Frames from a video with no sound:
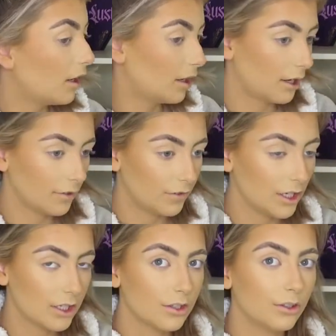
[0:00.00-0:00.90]
I
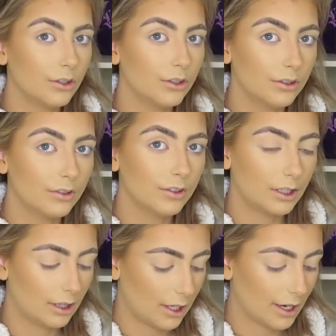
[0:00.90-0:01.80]
first of all
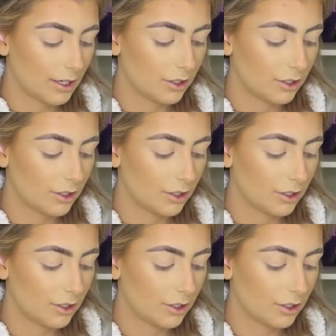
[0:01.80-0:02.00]
like